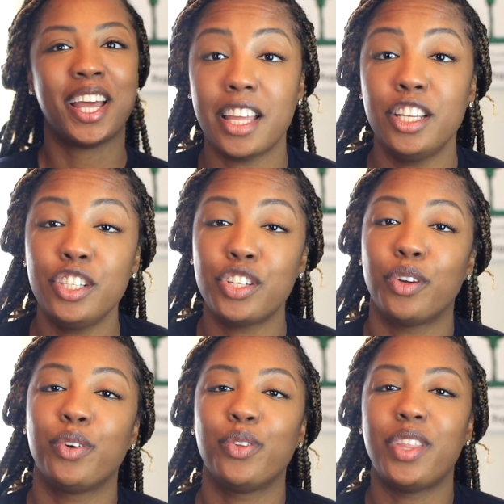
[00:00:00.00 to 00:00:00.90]
Studies
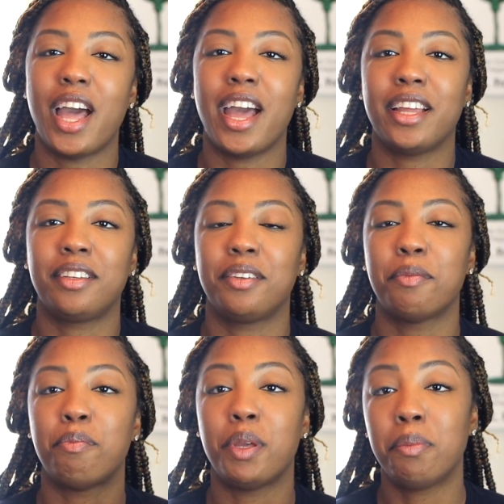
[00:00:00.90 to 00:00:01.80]
show that
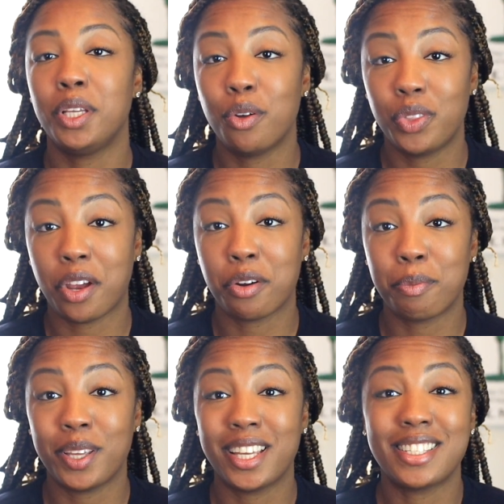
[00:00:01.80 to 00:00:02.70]

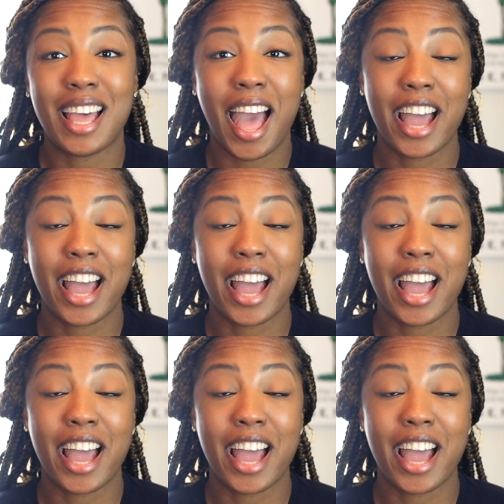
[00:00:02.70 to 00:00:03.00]
bibliotherapy is